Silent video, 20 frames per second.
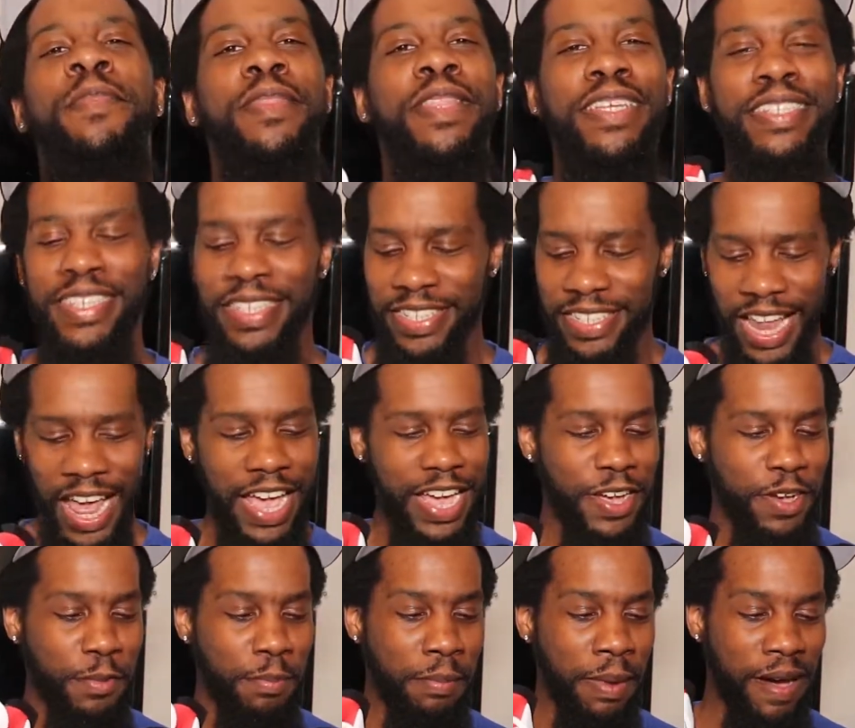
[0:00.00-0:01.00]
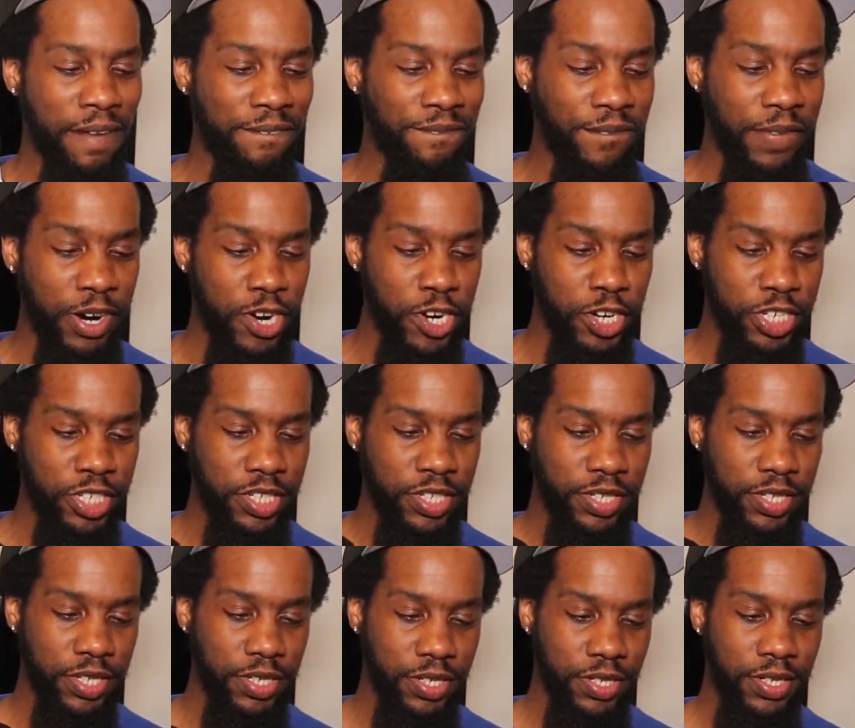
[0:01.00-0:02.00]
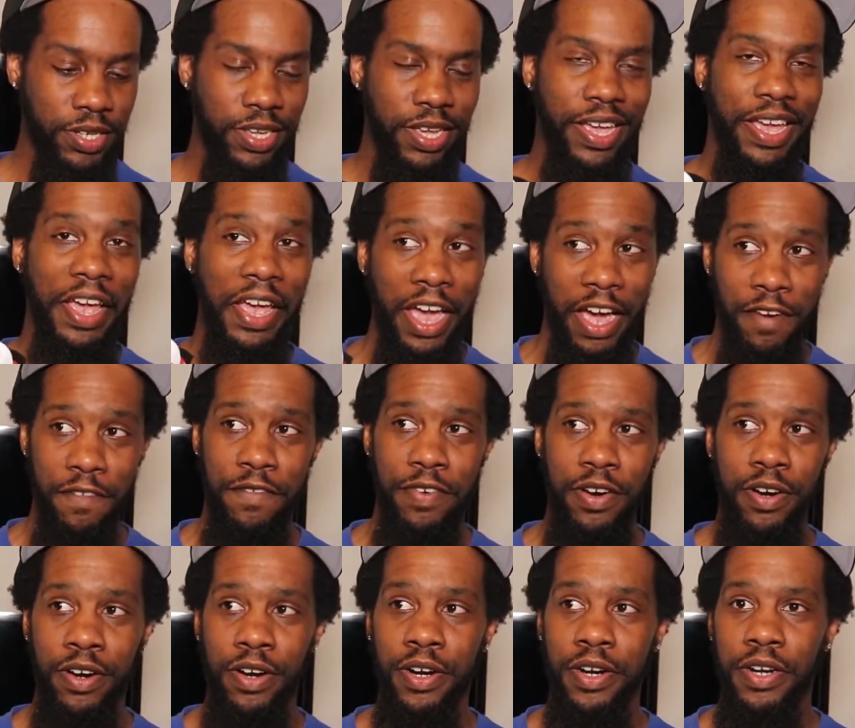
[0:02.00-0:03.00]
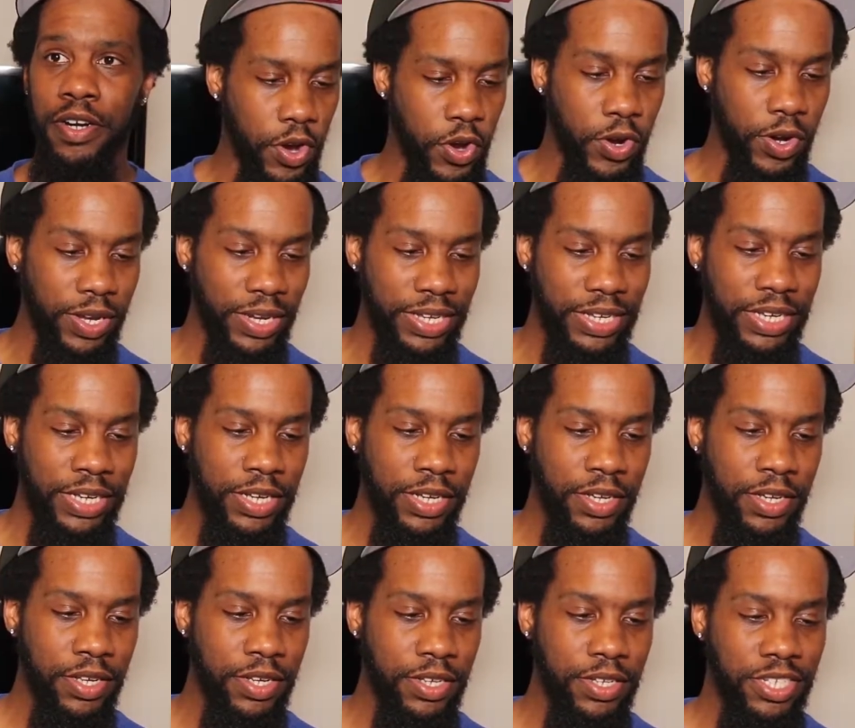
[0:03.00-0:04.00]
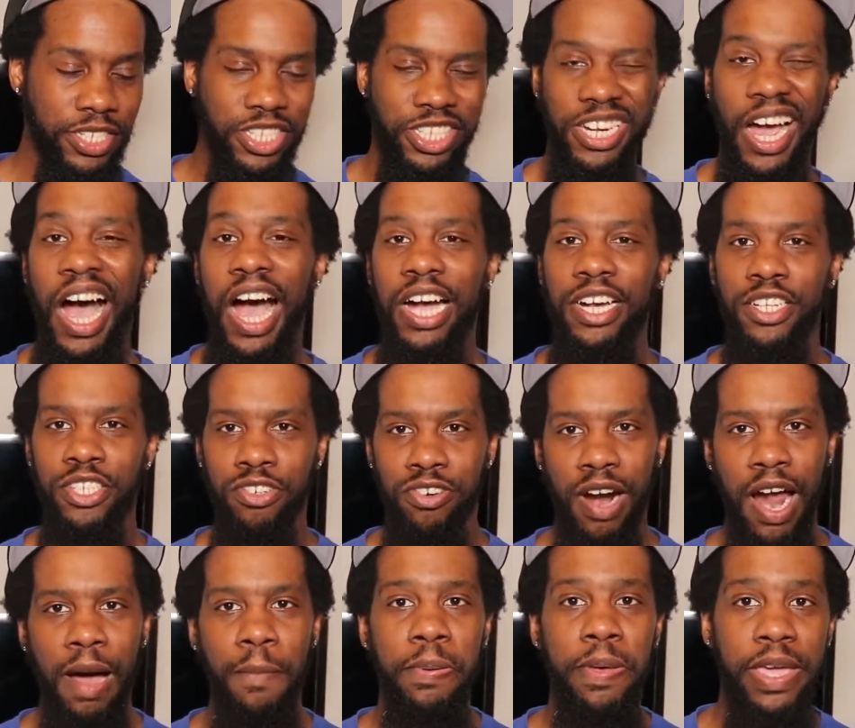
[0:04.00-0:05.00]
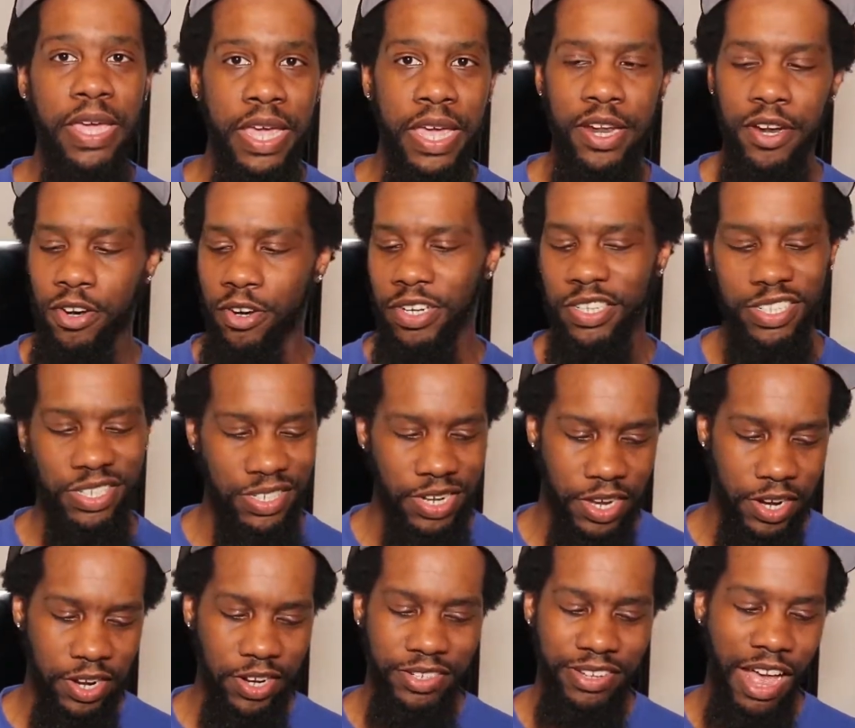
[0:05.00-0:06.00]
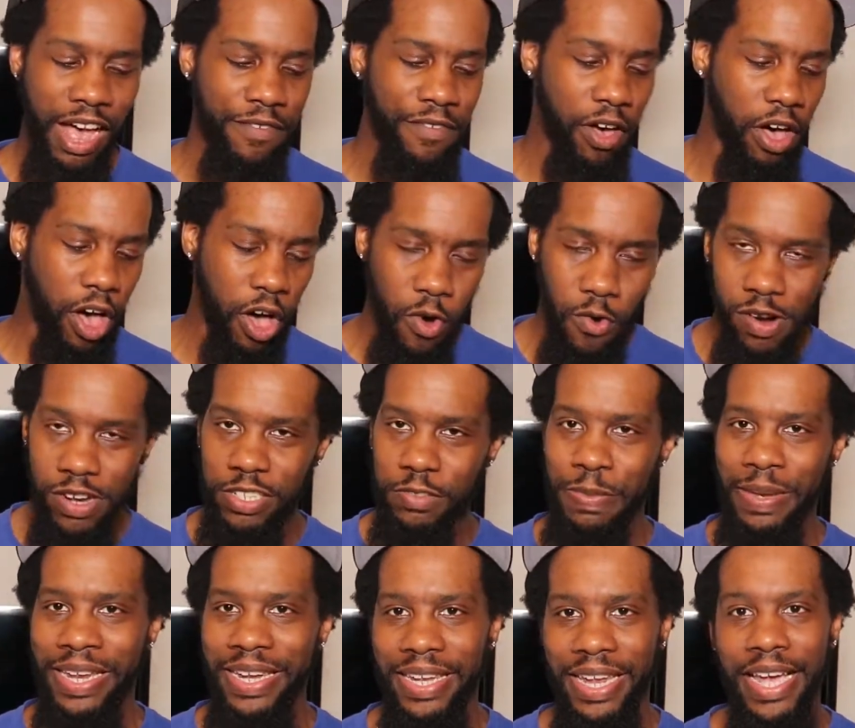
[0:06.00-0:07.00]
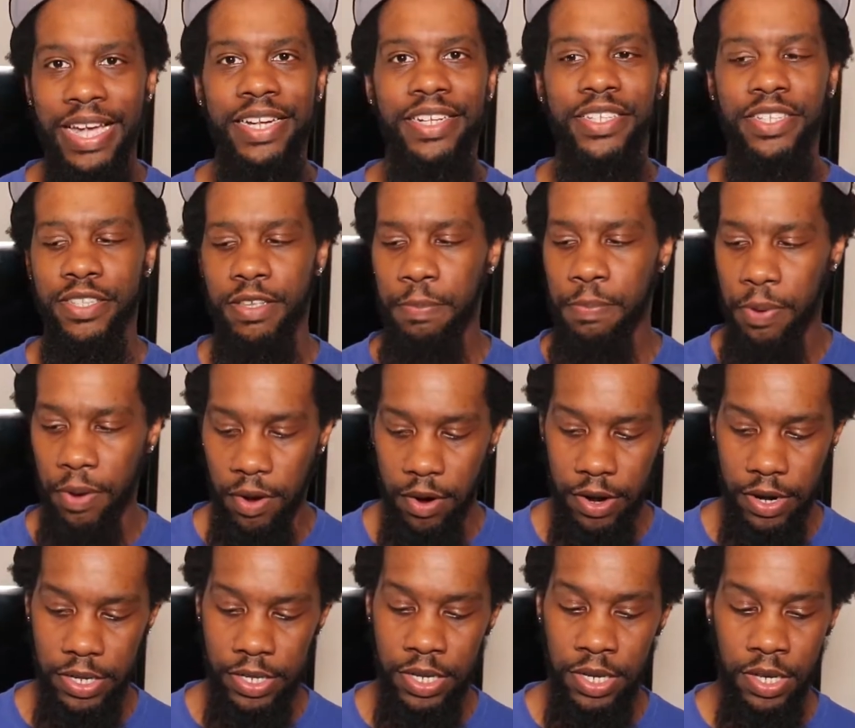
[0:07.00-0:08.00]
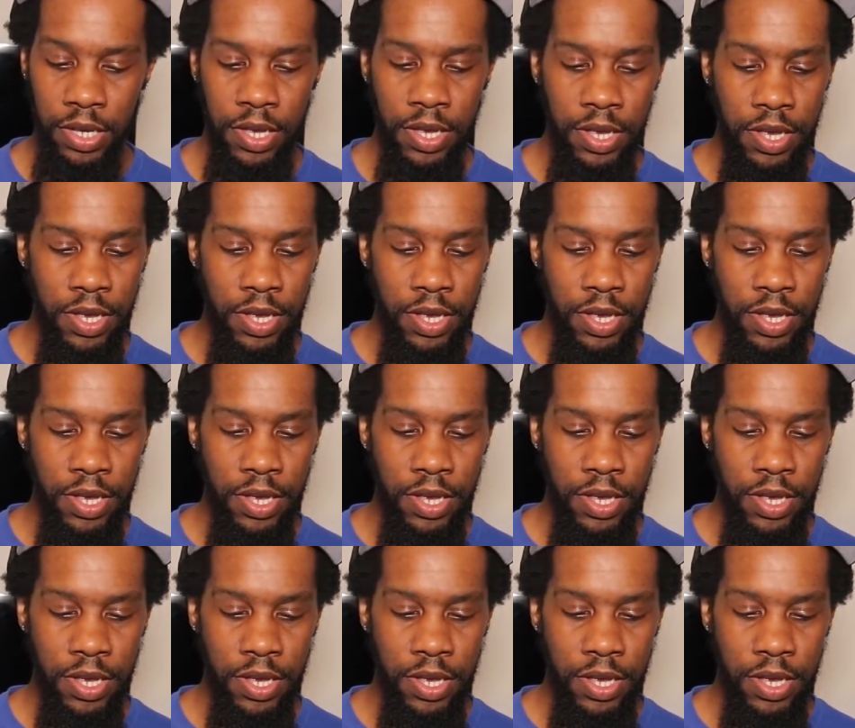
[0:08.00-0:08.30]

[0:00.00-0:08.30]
This is like my first ever early shock drop hit on sneakers. I've always been late to the party.